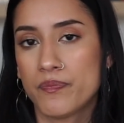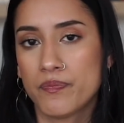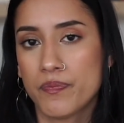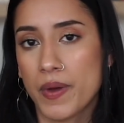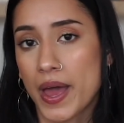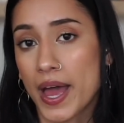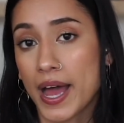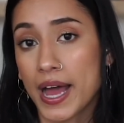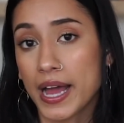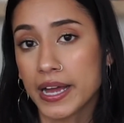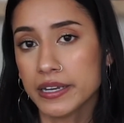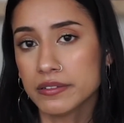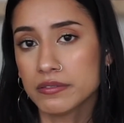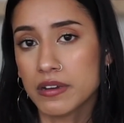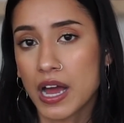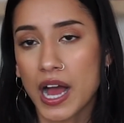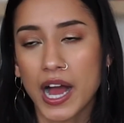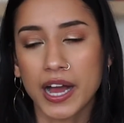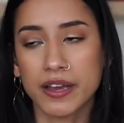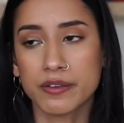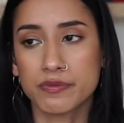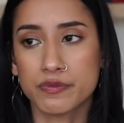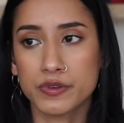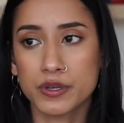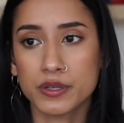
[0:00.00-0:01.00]
bad.
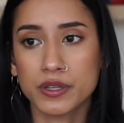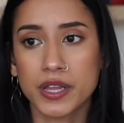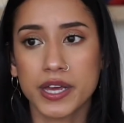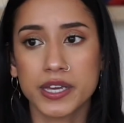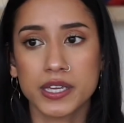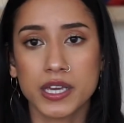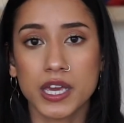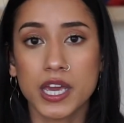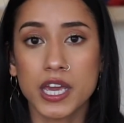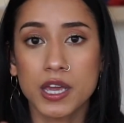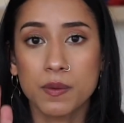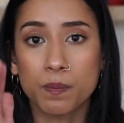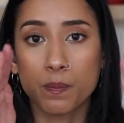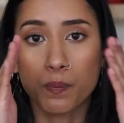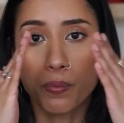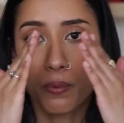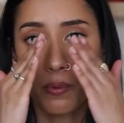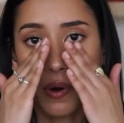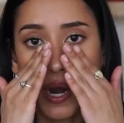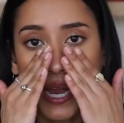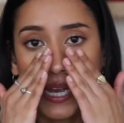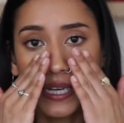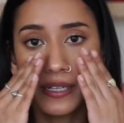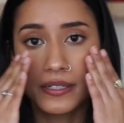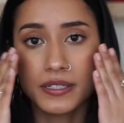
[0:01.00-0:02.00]
I feel like it
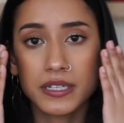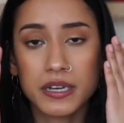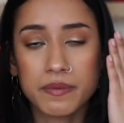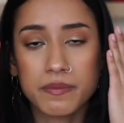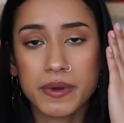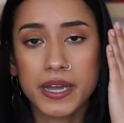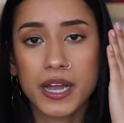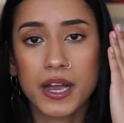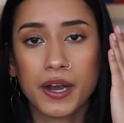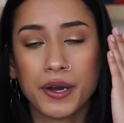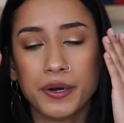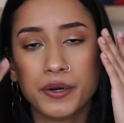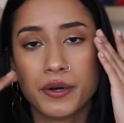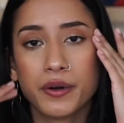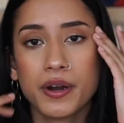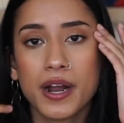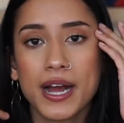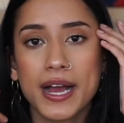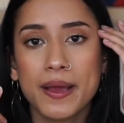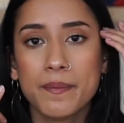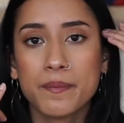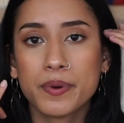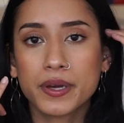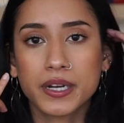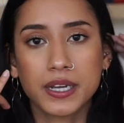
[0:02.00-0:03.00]
brightened up my under
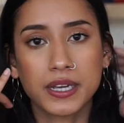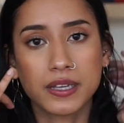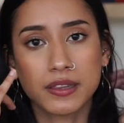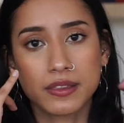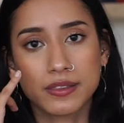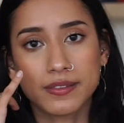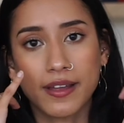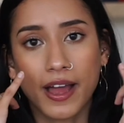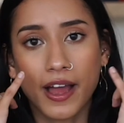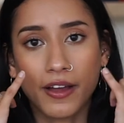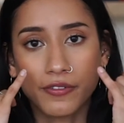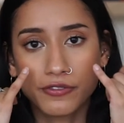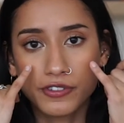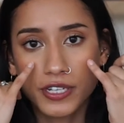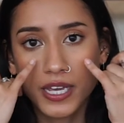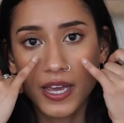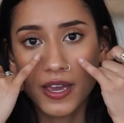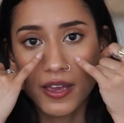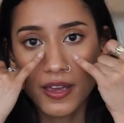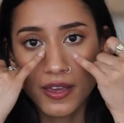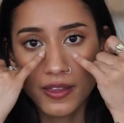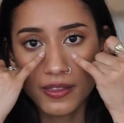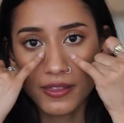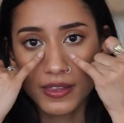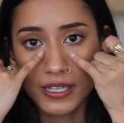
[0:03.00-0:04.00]
eye, but it left
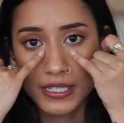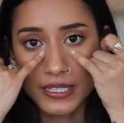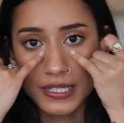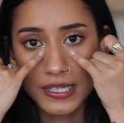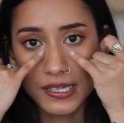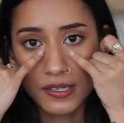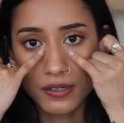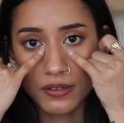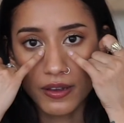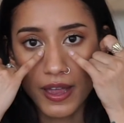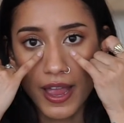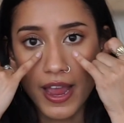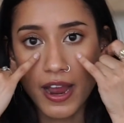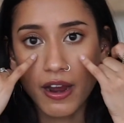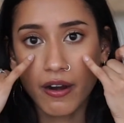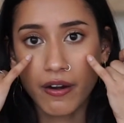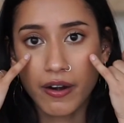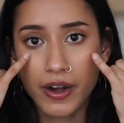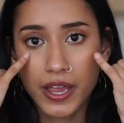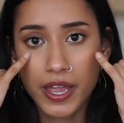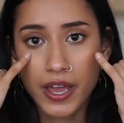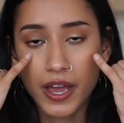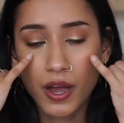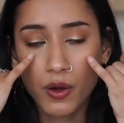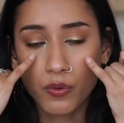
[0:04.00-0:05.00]
this little
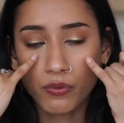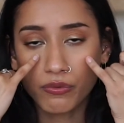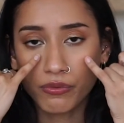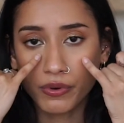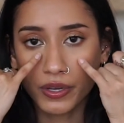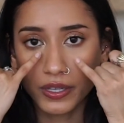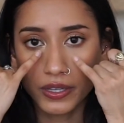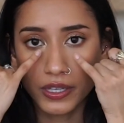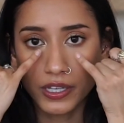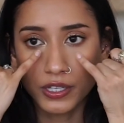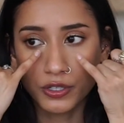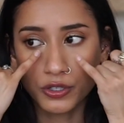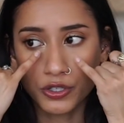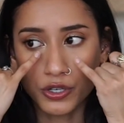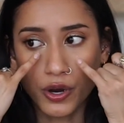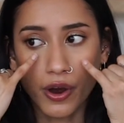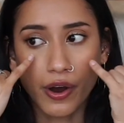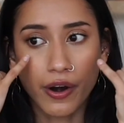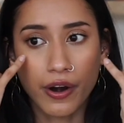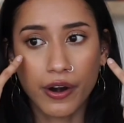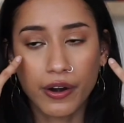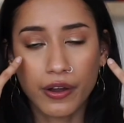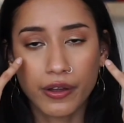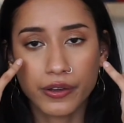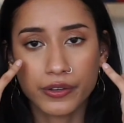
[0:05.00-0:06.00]
area really
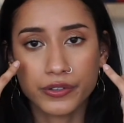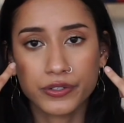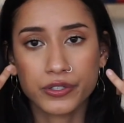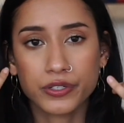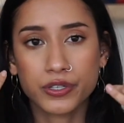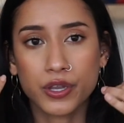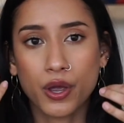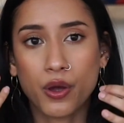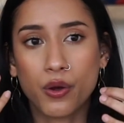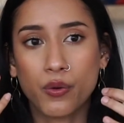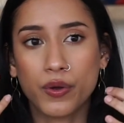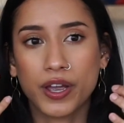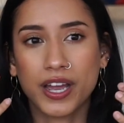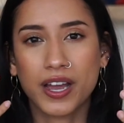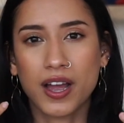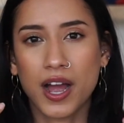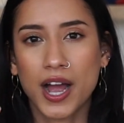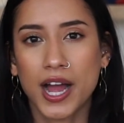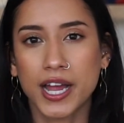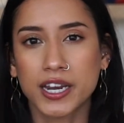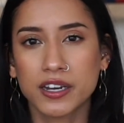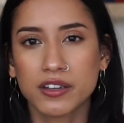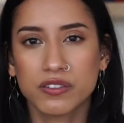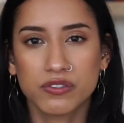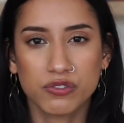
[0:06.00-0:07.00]
dark. So it
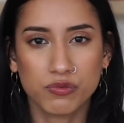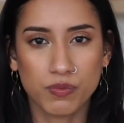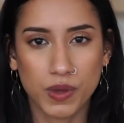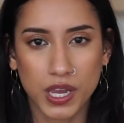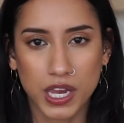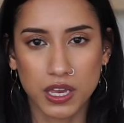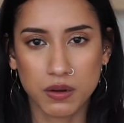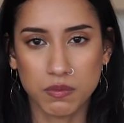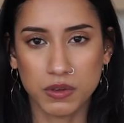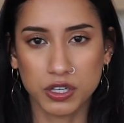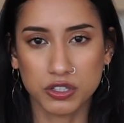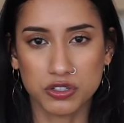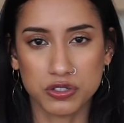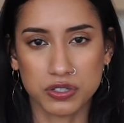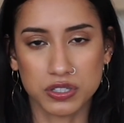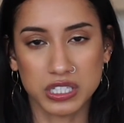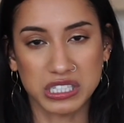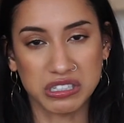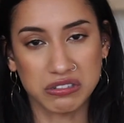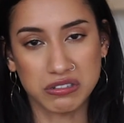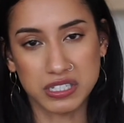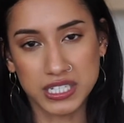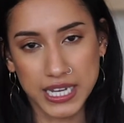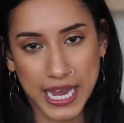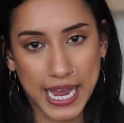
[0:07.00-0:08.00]
kind of made me just
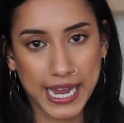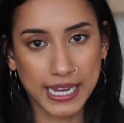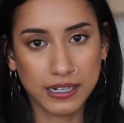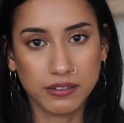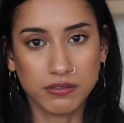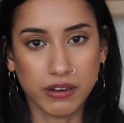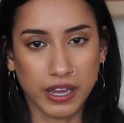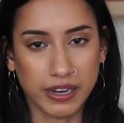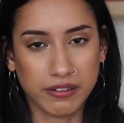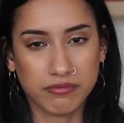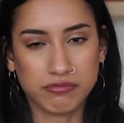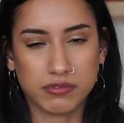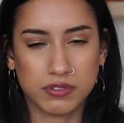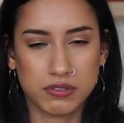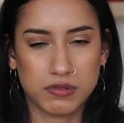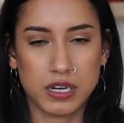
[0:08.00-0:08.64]
look dead, like